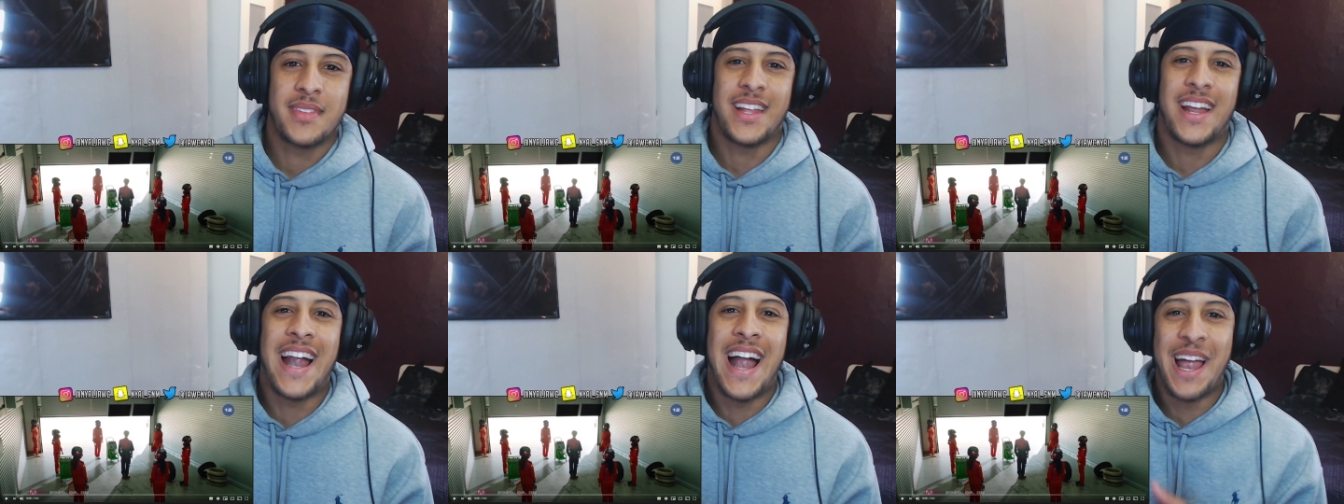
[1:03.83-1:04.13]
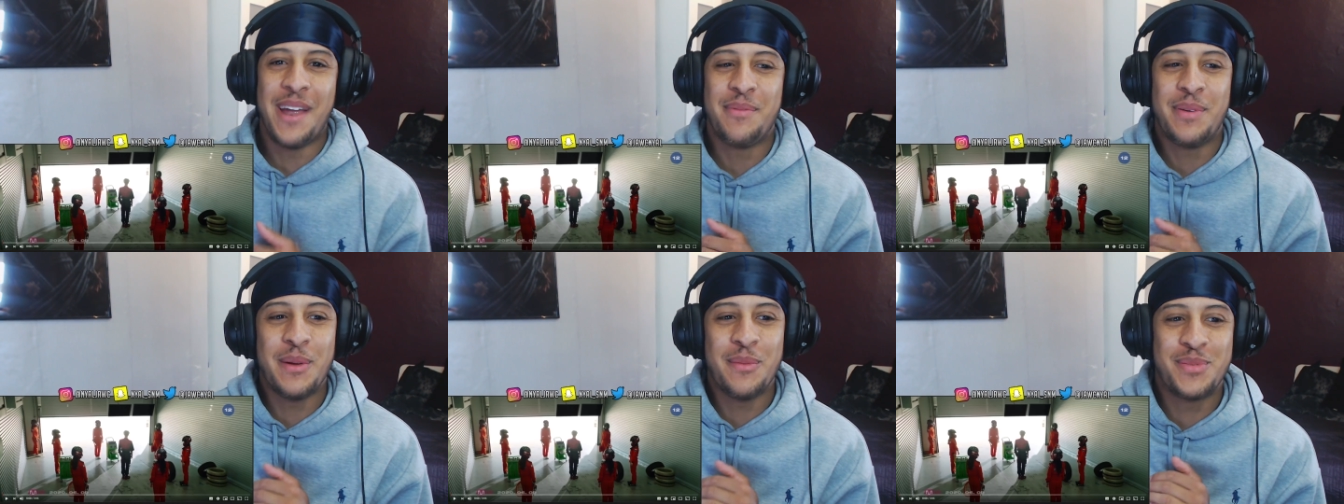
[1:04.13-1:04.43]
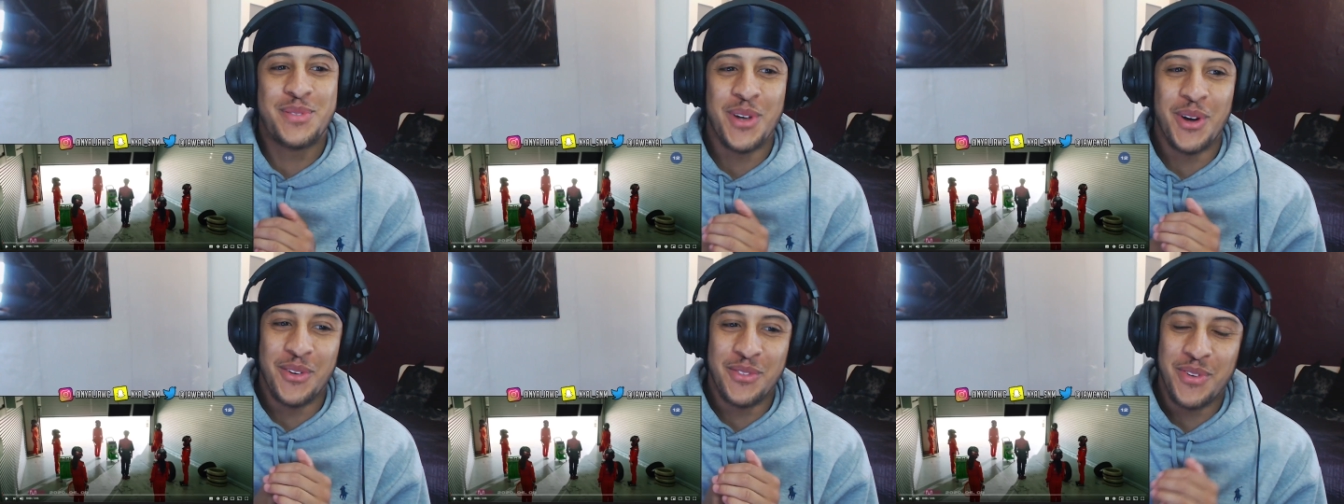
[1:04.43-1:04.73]
Alright, people,
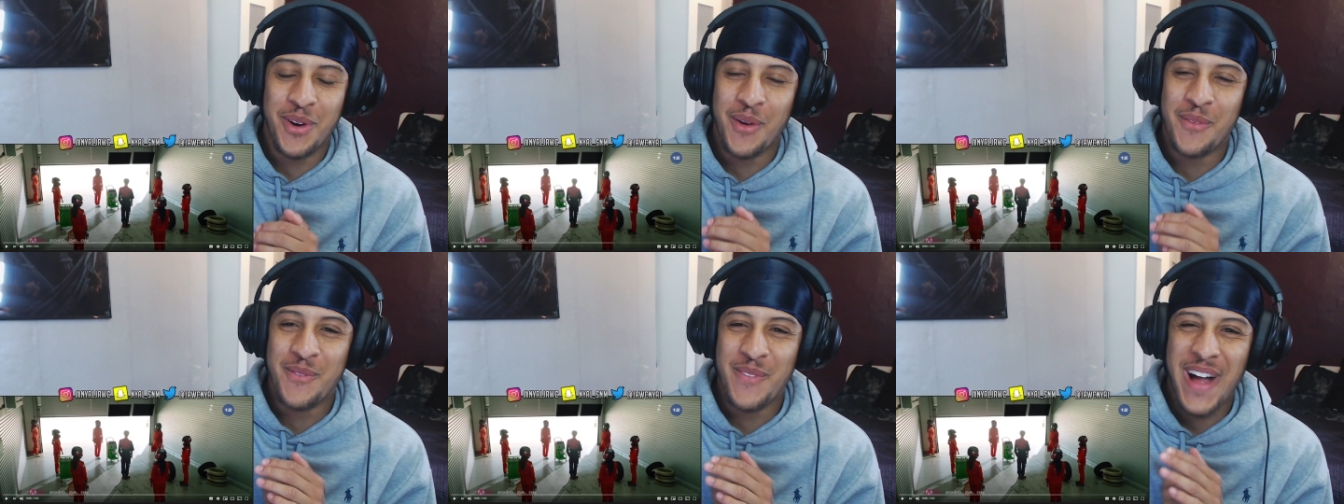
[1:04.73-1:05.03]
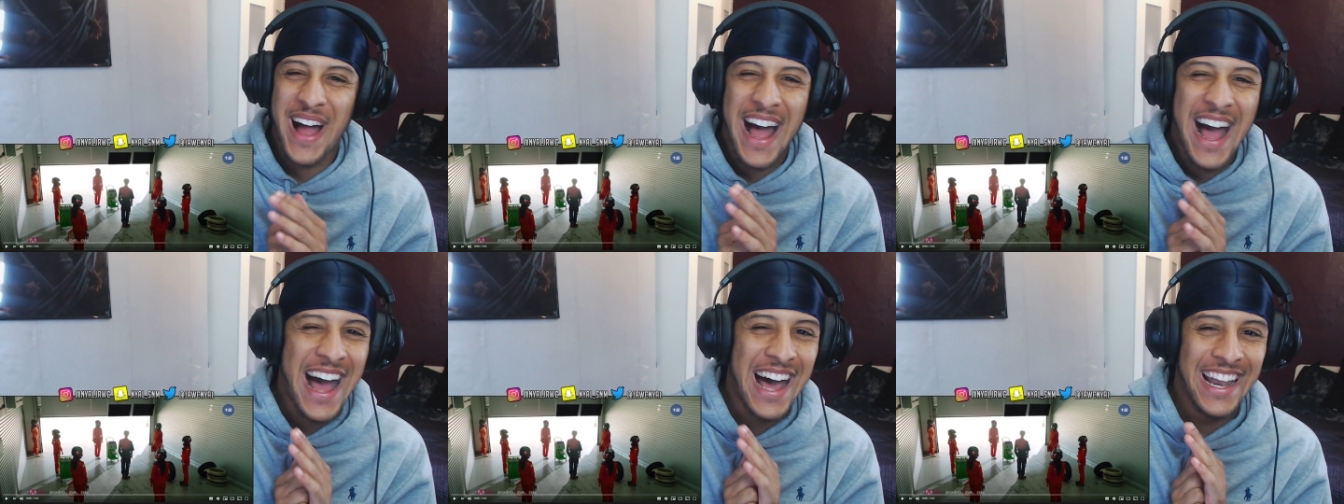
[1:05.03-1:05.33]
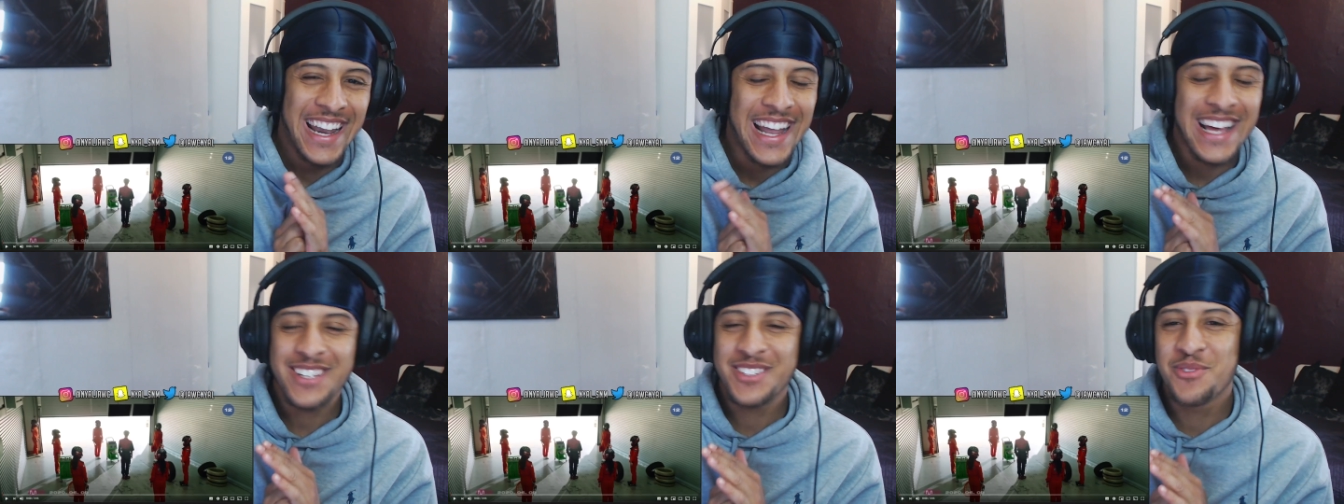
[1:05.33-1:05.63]
so from our
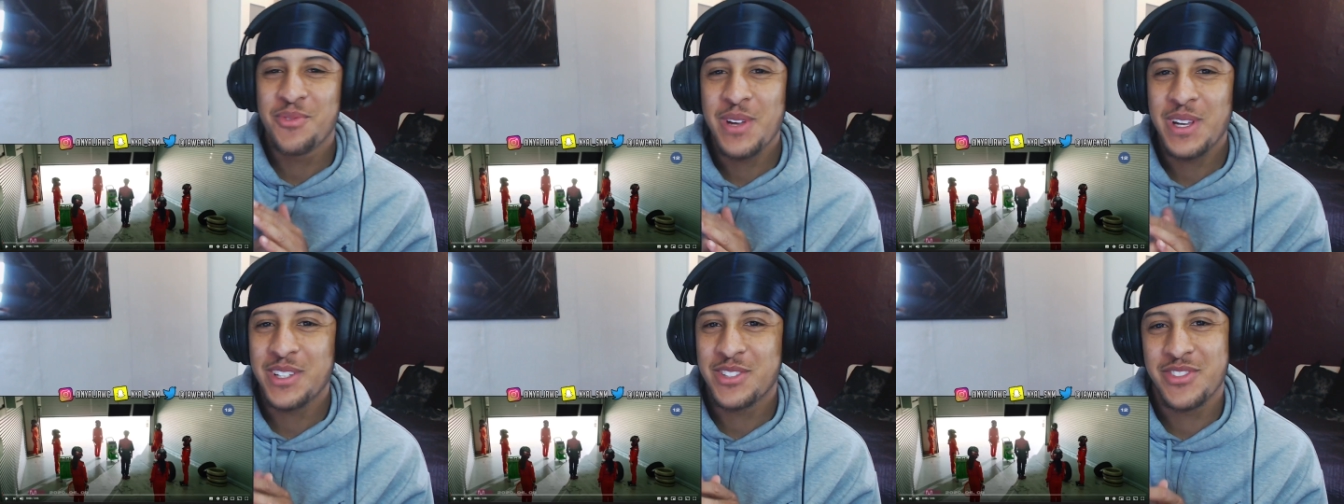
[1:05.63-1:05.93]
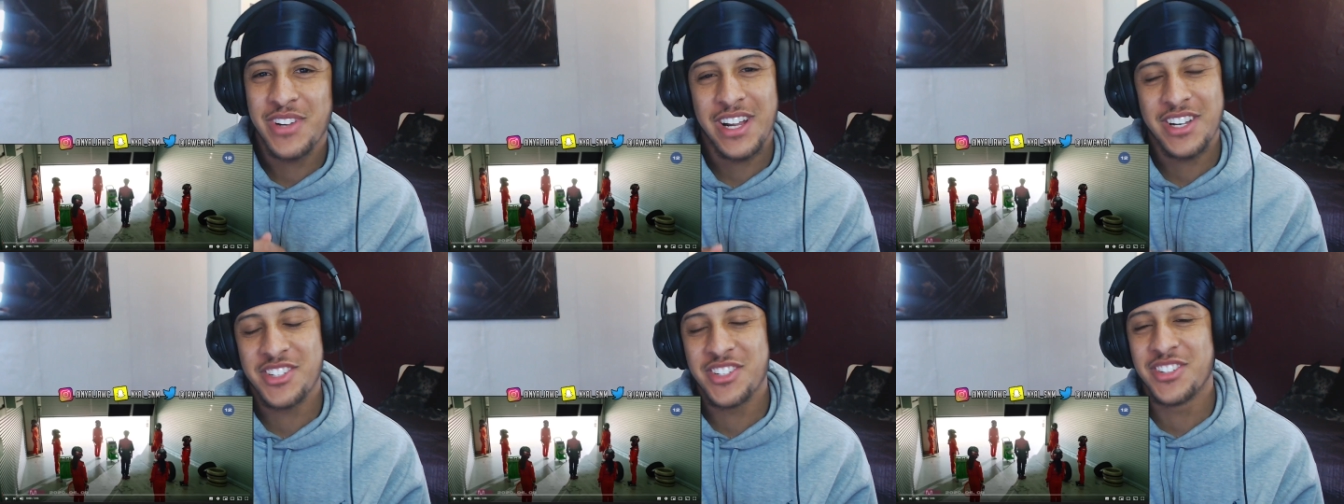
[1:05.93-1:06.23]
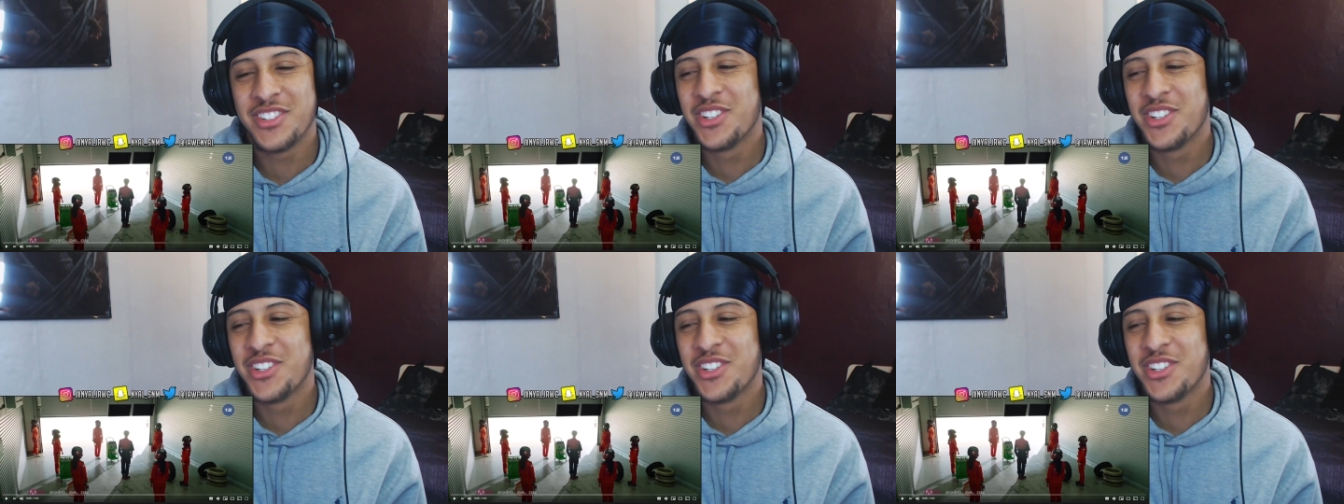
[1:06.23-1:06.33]
last week's reaction,